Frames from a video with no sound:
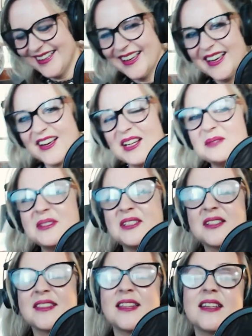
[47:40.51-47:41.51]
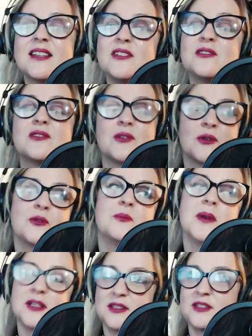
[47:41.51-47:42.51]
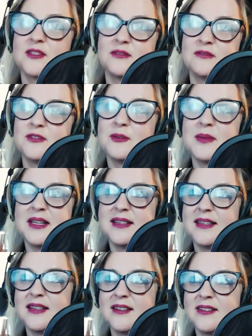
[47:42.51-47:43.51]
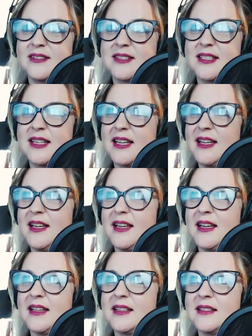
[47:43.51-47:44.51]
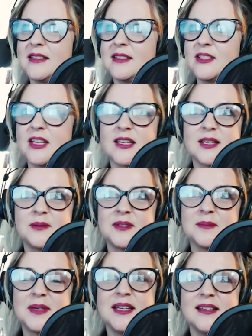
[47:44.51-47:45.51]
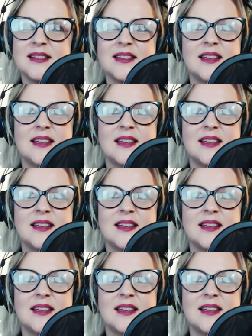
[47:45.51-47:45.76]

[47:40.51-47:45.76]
All right. Well, look, thank you so much for being here today and chatting with me.